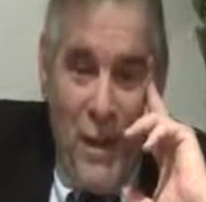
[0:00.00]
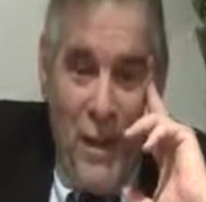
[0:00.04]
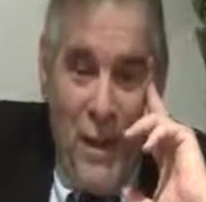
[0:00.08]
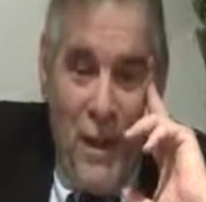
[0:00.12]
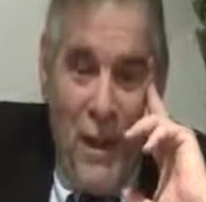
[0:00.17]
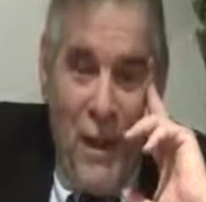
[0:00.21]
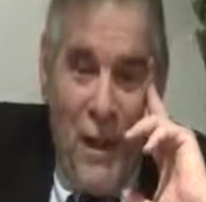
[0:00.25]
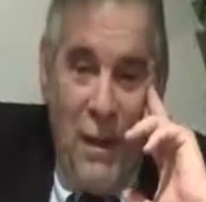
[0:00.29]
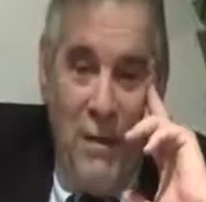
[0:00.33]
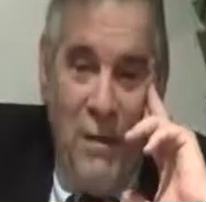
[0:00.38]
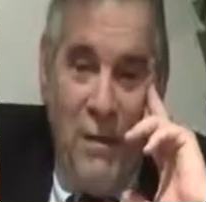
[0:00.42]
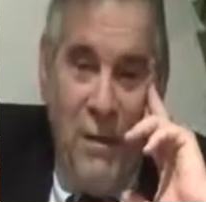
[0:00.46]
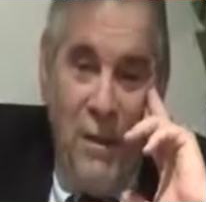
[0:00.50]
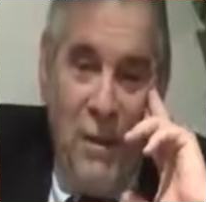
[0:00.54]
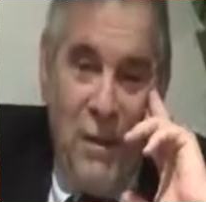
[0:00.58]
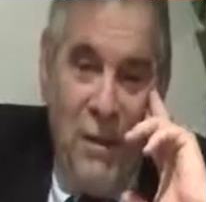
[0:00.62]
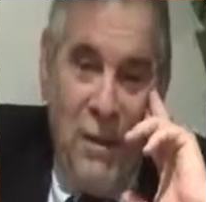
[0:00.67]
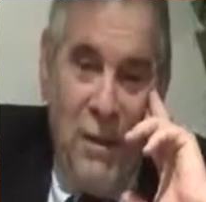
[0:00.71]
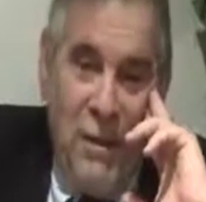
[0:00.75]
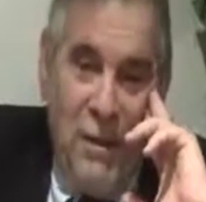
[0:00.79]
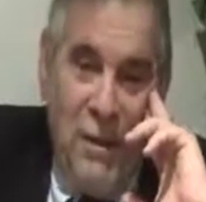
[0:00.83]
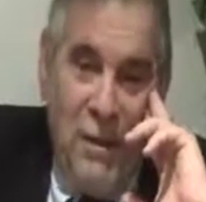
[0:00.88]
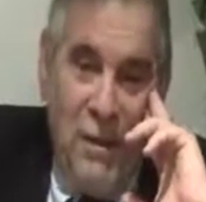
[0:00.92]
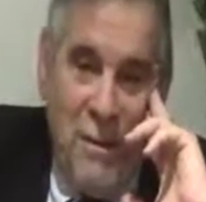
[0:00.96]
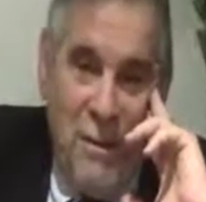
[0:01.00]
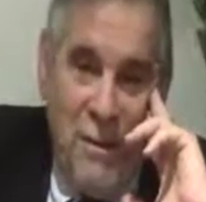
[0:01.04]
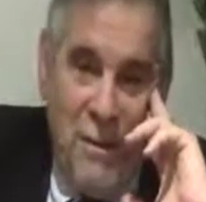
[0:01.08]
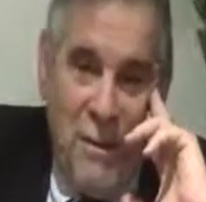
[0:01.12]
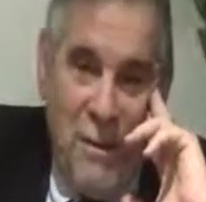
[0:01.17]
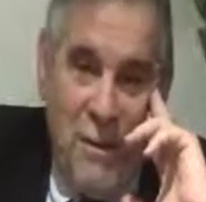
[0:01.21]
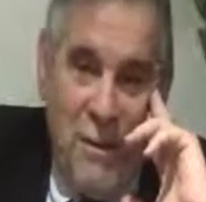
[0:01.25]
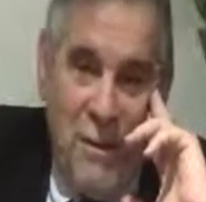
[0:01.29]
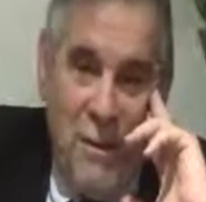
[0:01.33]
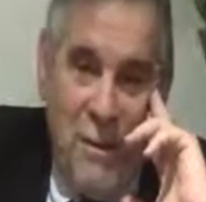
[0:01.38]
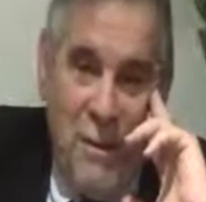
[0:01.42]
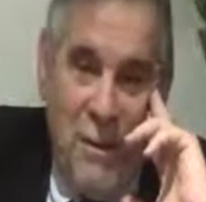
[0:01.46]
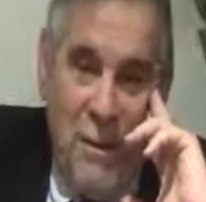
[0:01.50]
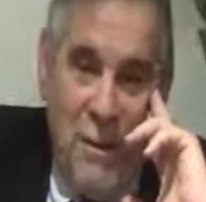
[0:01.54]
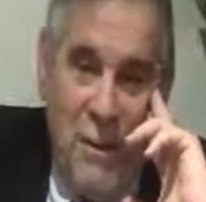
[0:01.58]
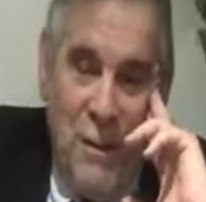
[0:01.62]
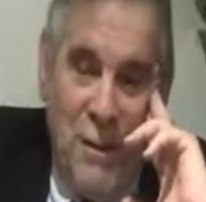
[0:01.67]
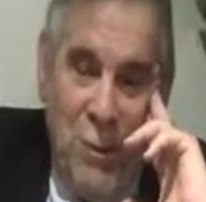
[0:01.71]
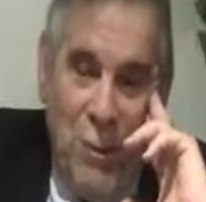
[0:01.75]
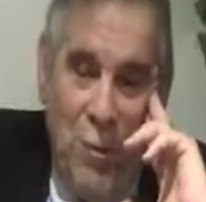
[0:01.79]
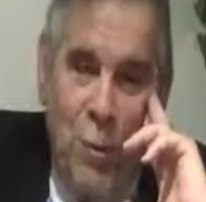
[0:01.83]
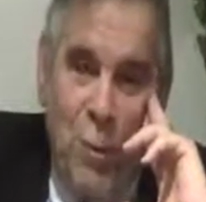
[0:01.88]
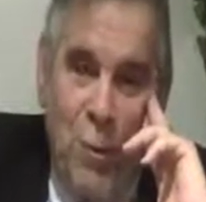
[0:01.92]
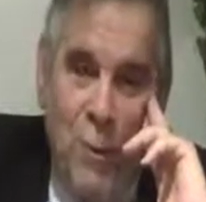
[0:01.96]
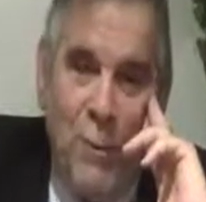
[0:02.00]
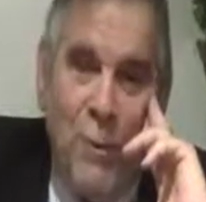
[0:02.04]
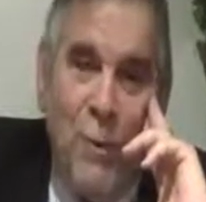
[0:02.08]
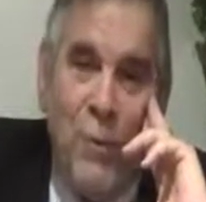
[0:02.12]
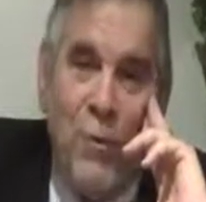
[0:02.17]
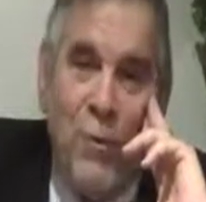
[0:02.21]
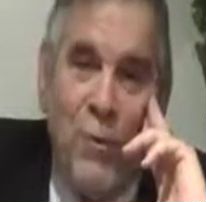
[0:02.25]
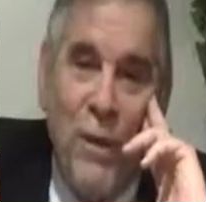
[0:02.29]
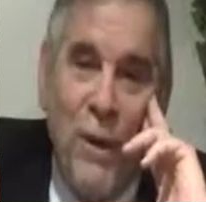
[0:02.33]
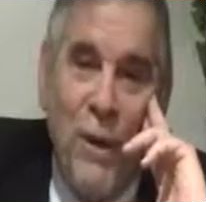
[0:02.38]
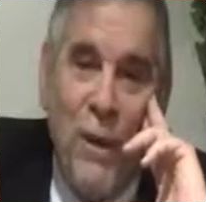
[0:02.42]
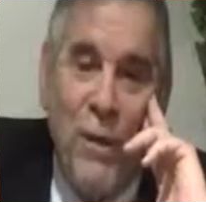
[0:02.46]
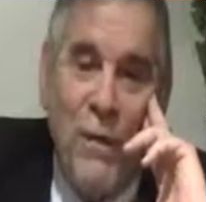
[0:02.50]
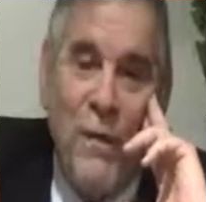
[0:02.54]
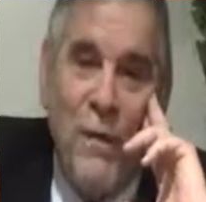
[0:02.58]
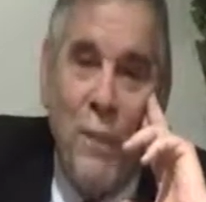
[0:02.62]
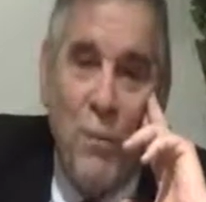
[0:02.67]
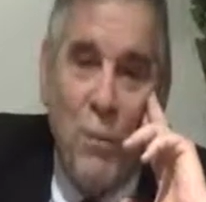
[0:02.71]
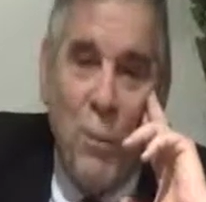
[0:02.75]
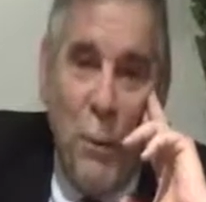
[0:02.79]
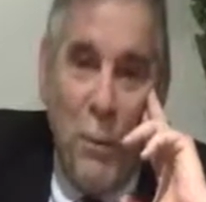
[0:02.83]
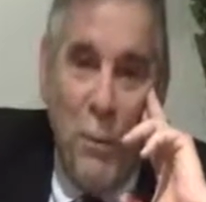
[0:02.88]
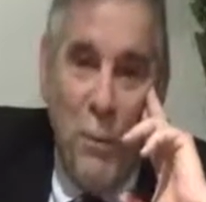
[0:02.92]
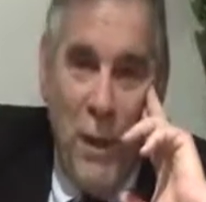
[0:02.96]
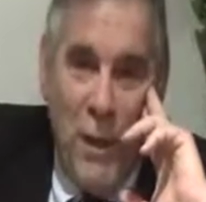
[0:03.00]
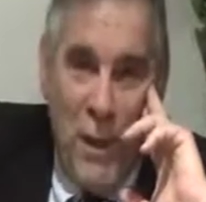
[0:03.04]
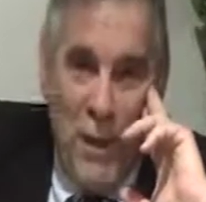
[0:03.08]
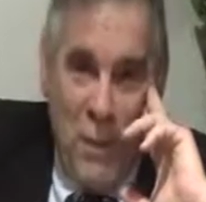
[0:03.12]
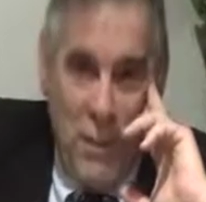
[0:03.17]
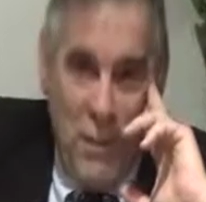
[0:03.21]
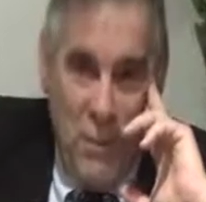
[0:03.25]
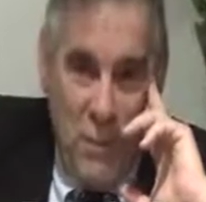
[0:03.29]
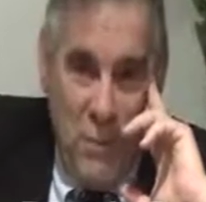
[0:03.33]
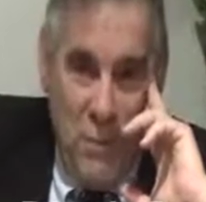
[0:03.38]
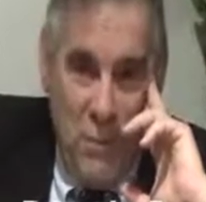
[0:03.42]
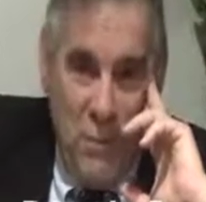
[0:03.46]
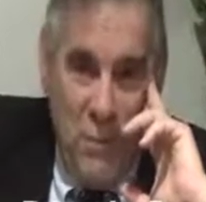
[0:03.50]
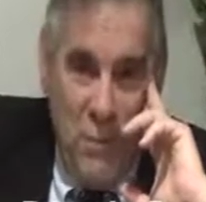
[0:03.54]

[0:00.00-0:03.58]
I think that there's one mistake that we make.